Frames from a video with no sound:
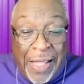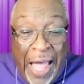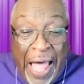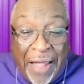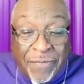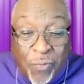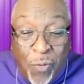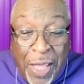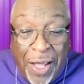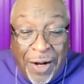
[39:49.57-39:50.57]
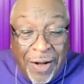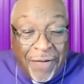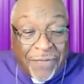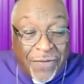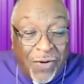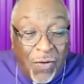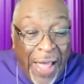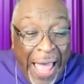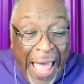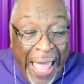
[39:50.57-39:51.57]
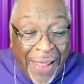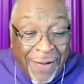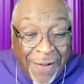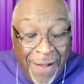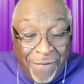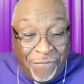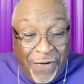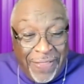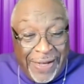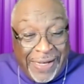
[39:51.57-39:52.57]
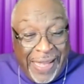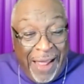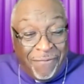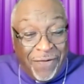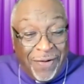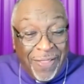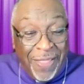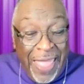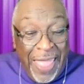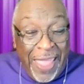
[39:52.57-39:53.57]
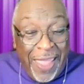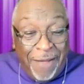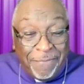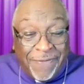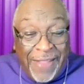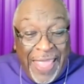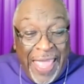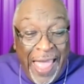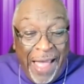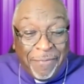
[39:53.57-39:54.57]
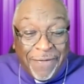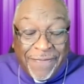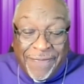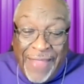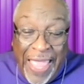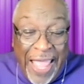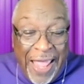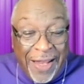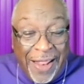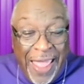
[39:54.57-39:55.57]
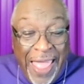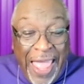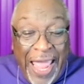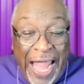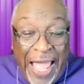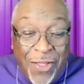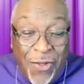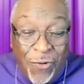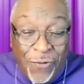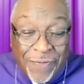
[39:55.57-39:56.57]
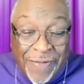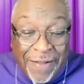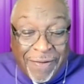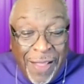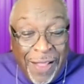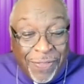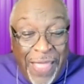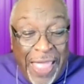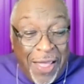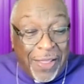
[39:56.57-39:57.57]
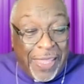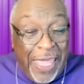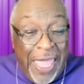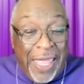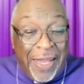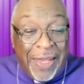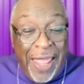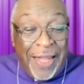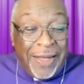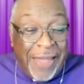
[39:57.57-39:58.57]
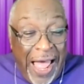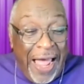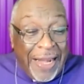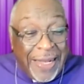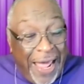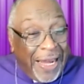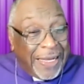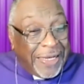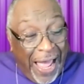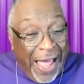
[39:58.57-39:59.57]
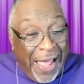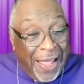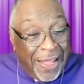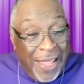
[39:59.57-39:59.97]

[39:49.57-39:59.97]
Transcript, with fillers: God's will is too high for the devil. MC Hammer said, and I use this thing again, da, da, da, da,